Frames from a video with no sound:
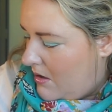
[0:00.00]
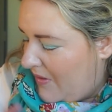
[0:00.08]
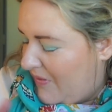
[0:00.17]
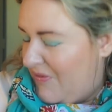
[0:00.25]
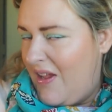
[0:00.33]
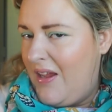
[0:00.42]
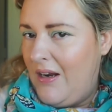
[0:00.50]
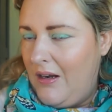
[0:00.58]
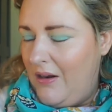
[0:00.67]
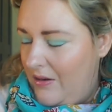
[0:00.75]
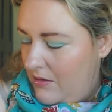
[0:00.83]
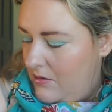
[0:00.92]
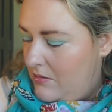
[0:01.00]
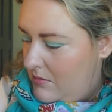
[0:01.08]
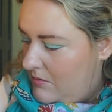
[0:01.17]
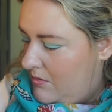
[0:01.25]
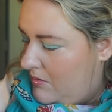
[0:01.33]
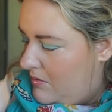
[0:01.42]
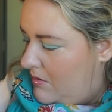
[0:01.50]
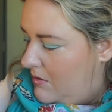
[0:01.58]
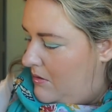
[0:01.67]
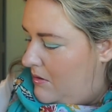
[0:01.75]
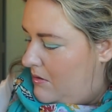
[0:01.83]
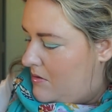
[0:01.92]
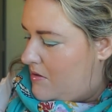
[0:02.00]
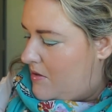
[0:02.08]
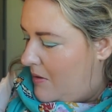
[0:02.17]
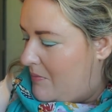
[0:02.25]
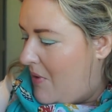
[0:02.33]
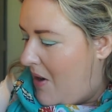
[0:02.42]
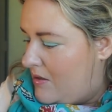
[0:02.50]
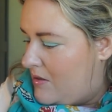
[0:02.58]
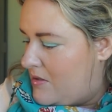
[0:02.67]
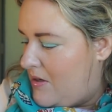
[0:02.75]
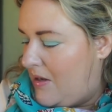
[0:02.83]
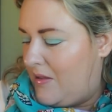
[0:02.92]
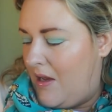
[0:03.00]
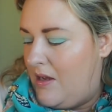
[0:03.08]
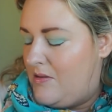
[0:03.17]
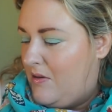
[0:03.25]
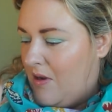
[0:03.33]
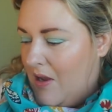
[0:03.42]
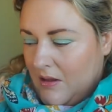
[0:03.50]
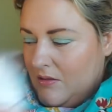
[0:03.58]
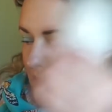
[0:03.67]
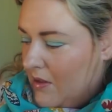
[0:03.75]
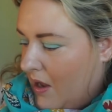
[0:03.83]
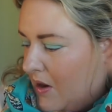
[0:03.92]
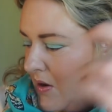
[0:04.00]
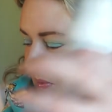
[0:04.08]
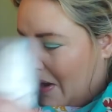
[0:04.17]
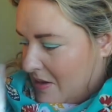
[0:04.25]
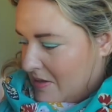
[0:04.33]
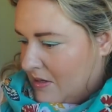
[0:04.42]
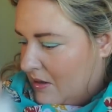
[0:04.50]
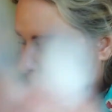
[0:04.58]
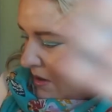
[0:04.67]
feel some products like that. Okay, the hair mask,